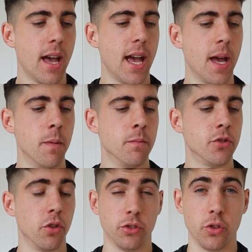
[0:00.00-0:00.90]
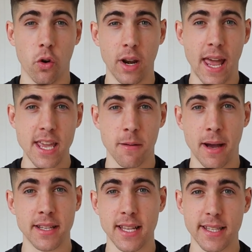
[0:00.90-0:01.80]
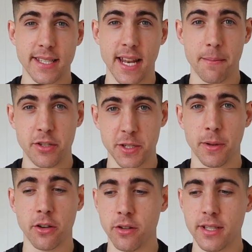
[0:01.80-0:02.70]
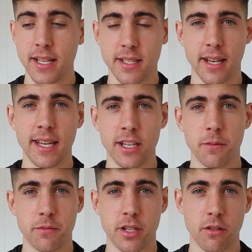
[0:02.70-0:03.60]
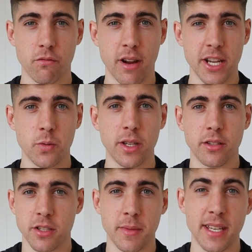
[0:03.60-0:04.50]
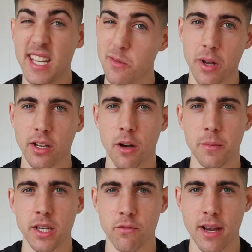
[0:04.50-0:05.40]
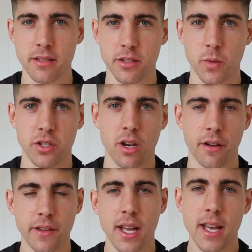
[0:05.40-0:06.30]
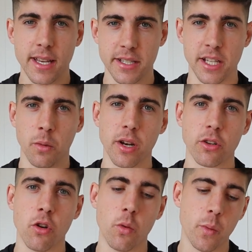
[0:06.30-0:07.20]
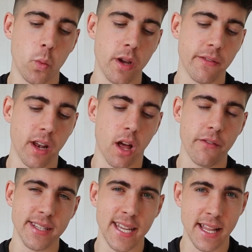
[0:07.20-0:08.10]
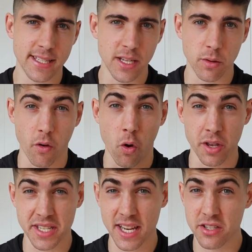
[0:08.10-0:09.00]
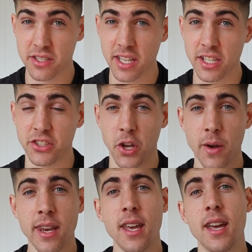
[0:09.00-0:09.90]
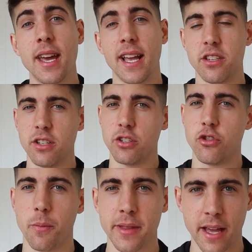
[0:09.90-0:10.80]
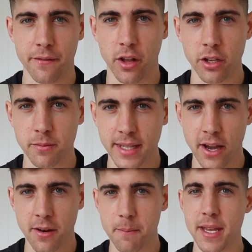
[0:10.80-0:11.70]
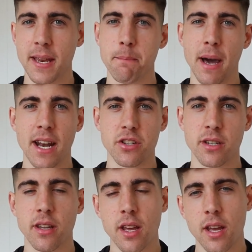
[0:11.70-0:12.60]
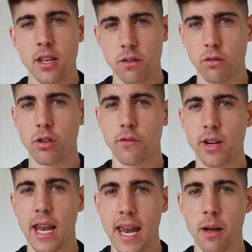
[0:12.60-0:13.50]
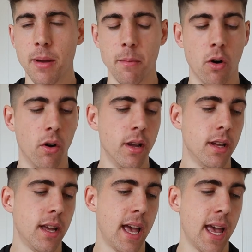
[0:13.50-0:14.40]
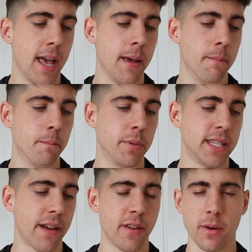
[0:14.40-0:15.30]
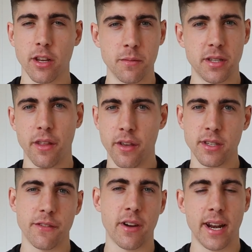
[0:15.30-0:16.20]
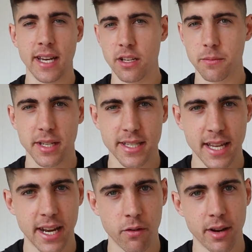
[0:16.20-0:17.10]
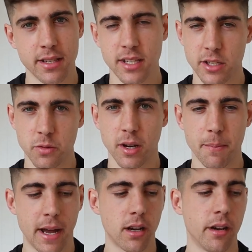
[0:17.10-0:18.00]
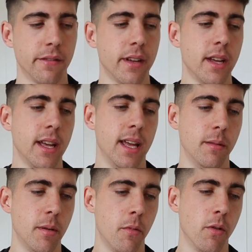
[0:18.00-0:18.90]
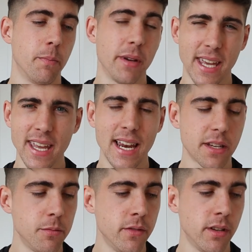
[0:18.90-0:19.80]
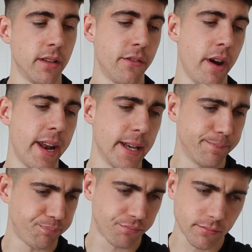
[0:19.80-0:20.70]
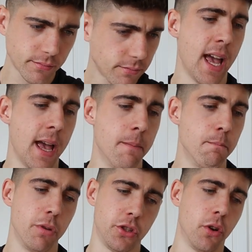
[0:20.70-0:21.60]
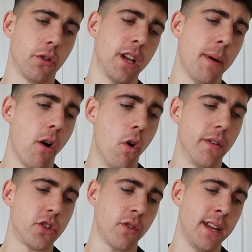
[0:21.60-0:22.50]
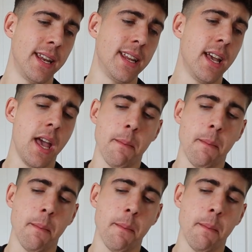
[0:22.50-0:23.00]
So don't let your mindset slip. Just because it's the lead up to the race week doesn't mean that you want to completely rest and switch off. You still want to go with a lot of intensity with all your sessions that you're doing. It's just dropping that volume down and managing your recovery a little bit more. But definitely when it comes to the Thursday, Friday leading up to the Saturday race, you just want to back off a little bit more. But get your legs moving on the Friday. But talking about overtraining,